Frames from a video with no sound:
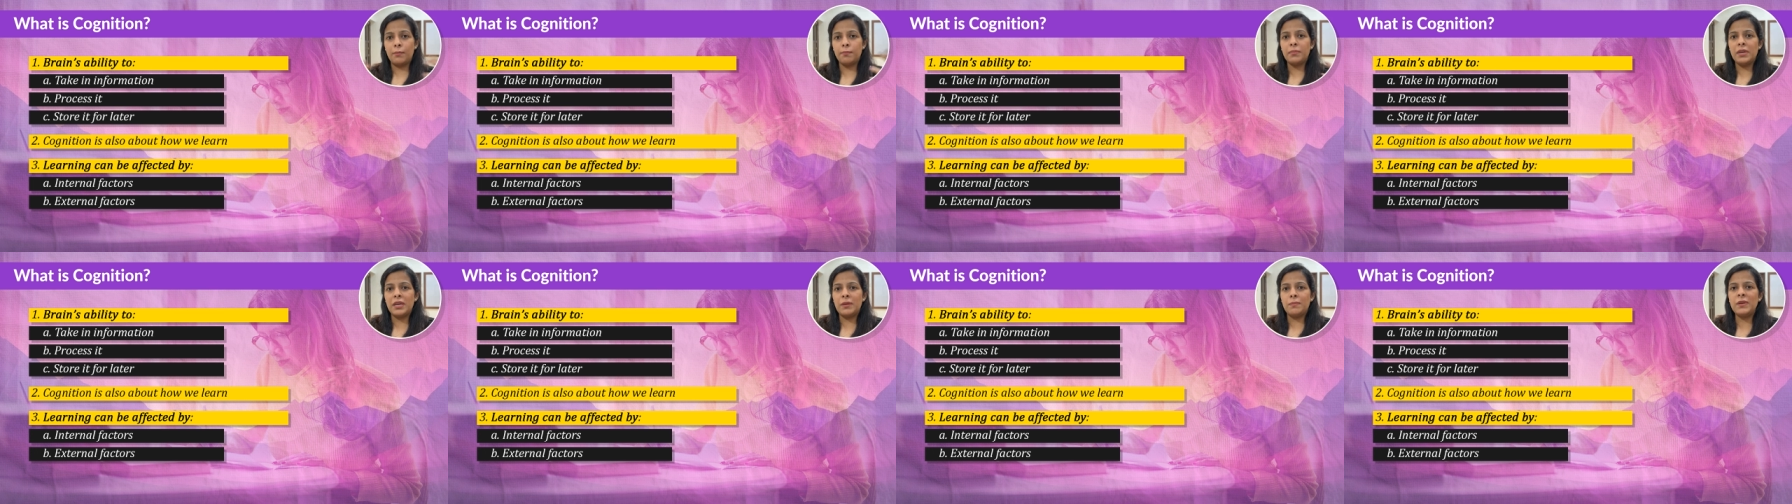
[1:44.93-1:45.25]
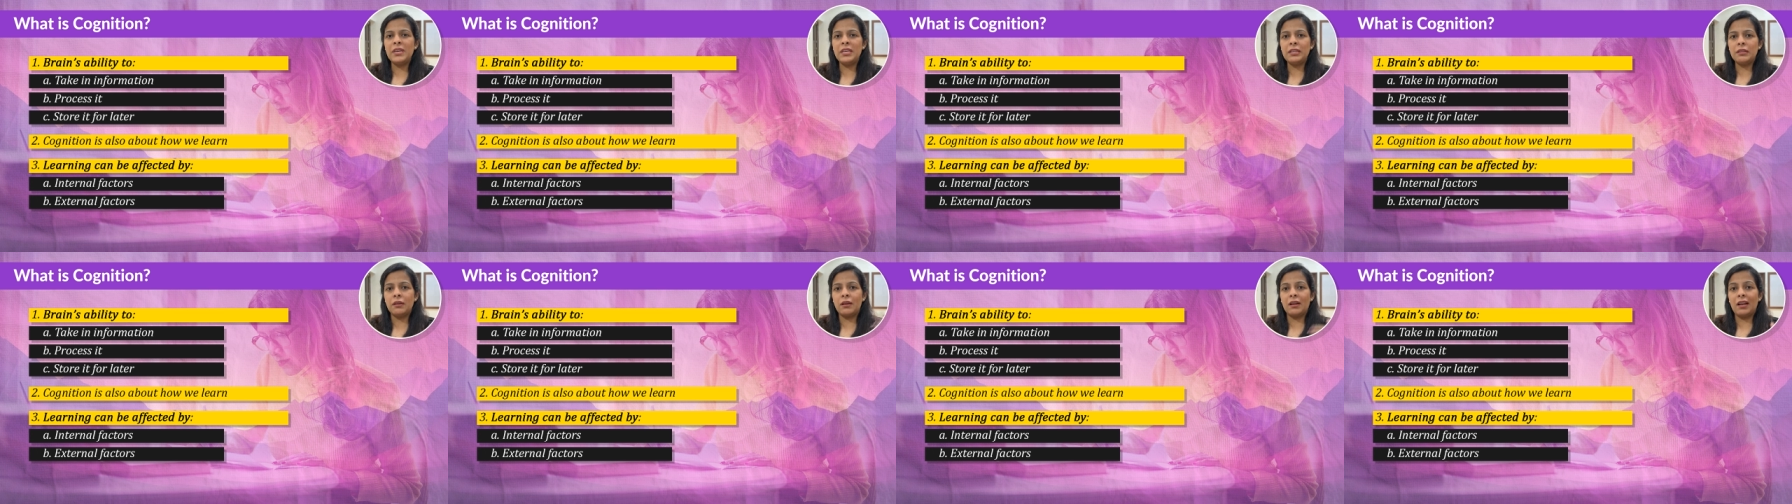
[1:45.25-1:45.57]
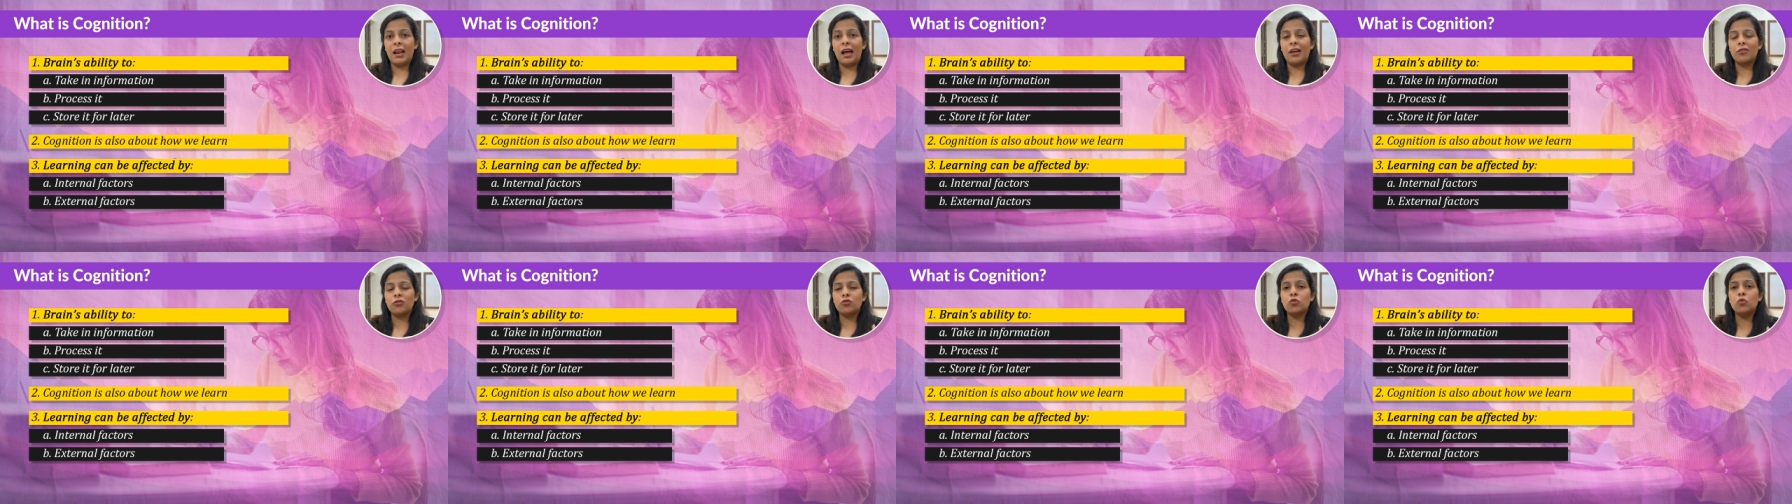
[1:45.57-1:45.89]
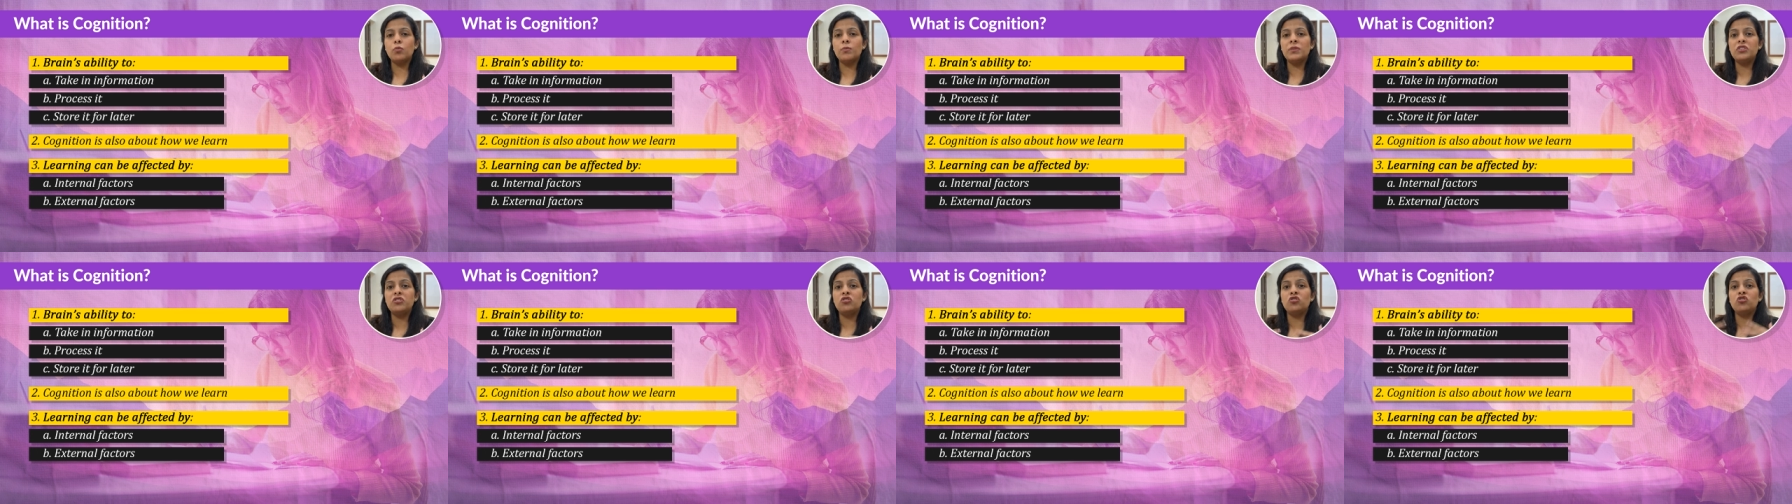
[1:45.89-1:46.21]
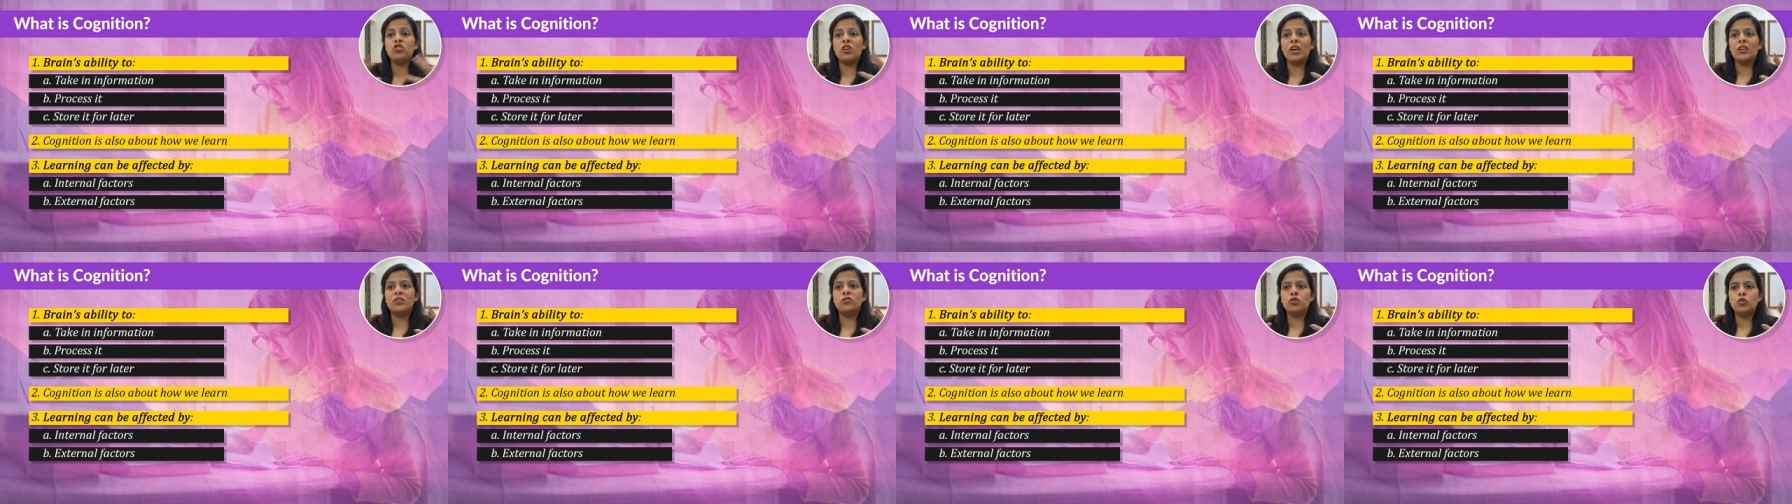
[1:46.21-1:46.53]
Maybe the classroom is
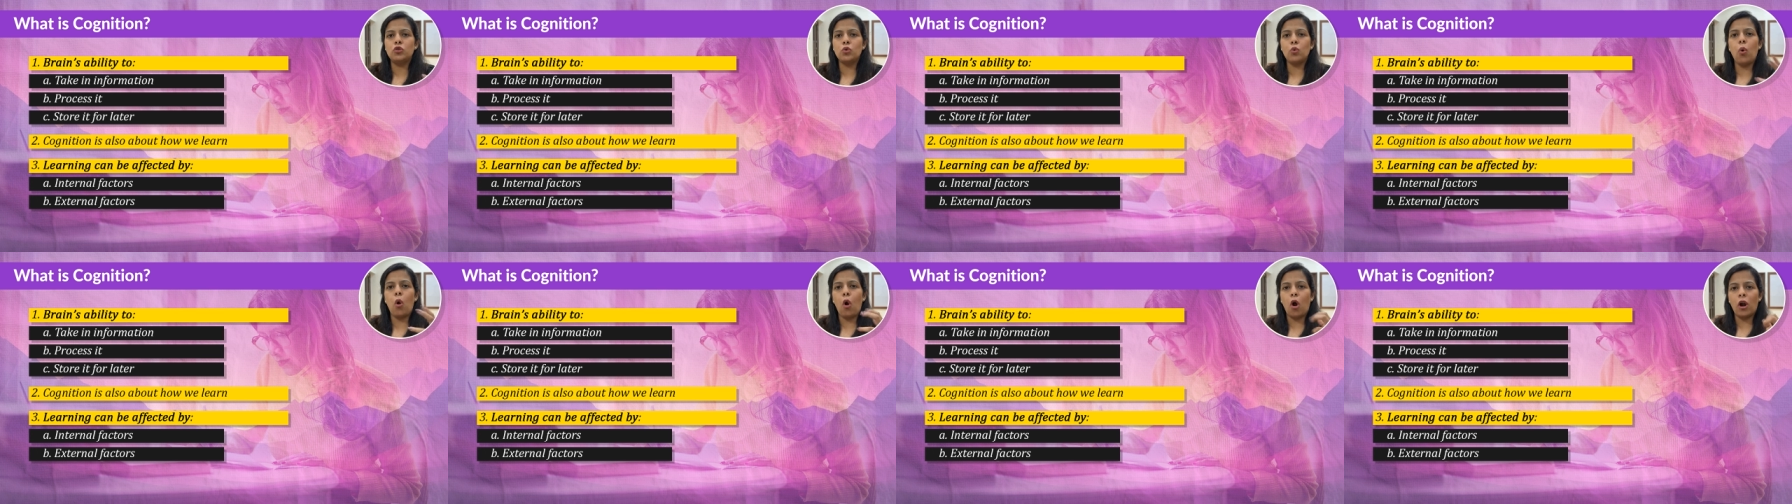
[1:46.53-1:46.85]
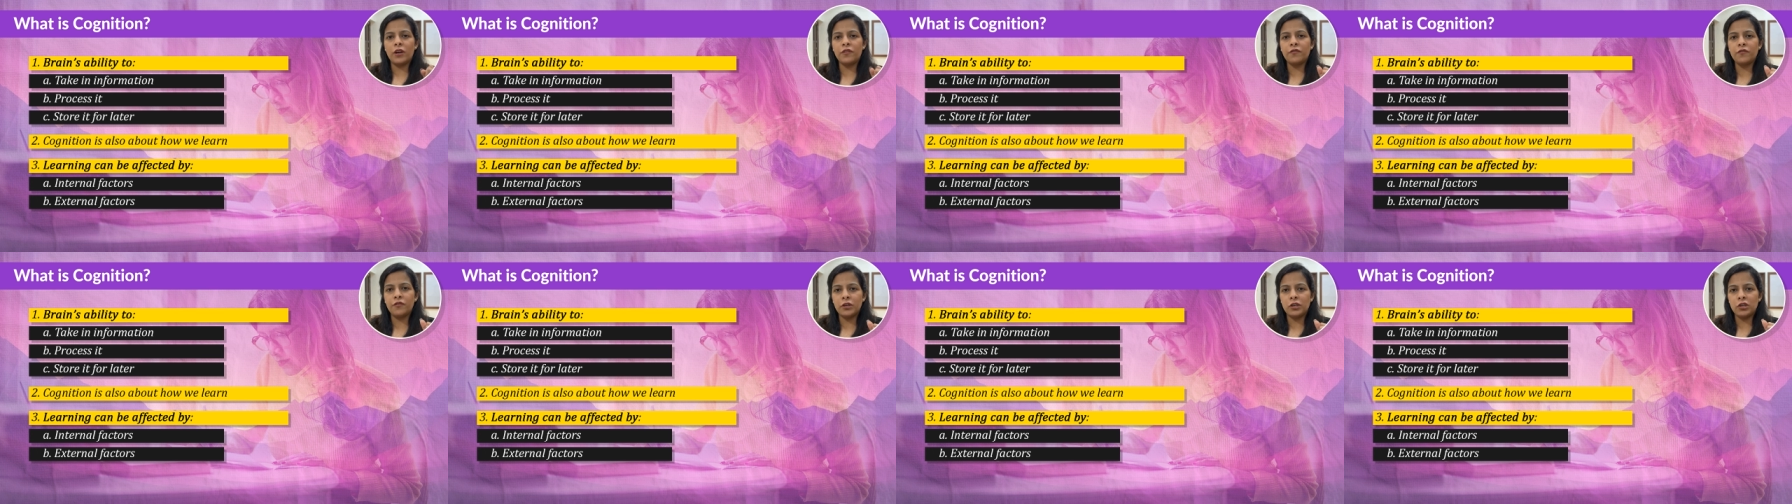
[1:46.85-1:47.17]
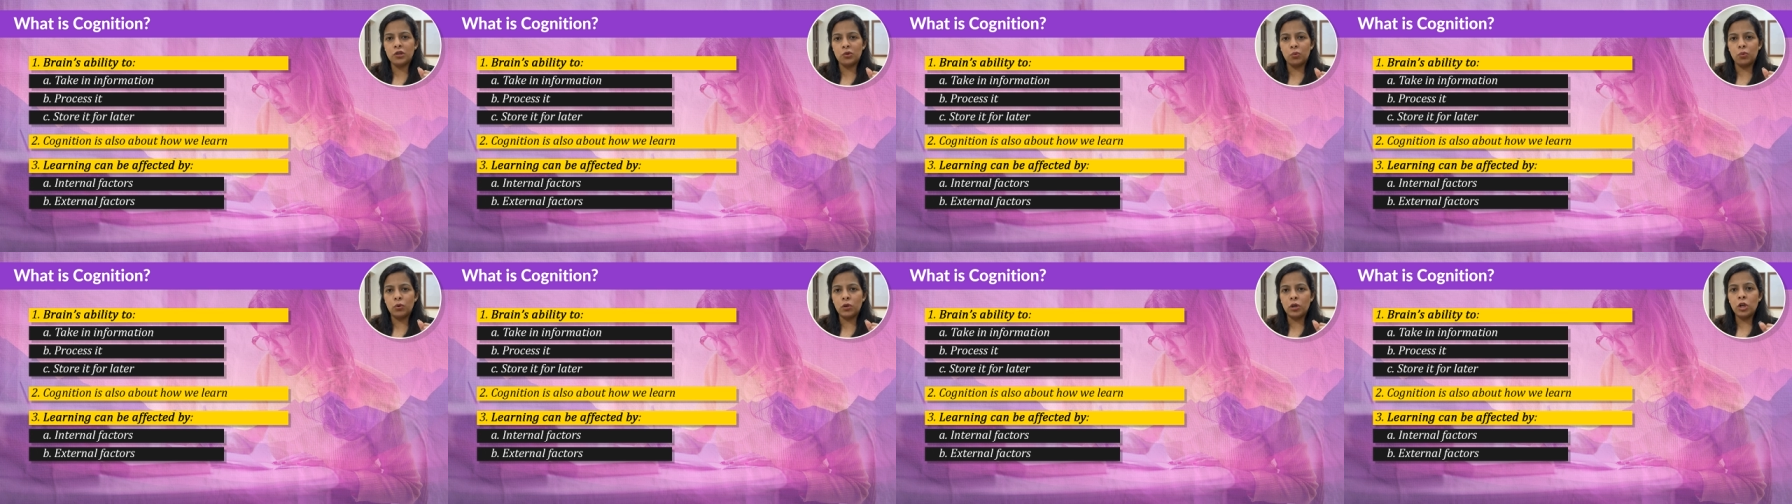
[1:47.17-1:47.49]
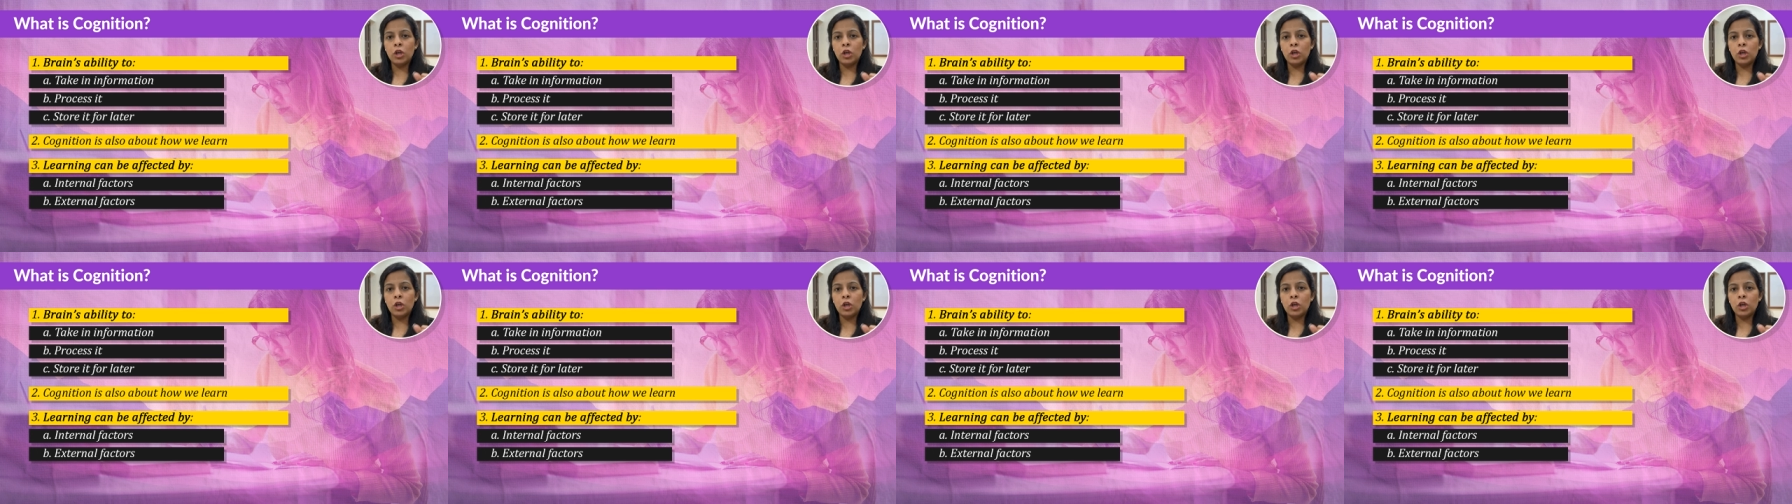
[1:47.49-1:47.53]
just too hot for you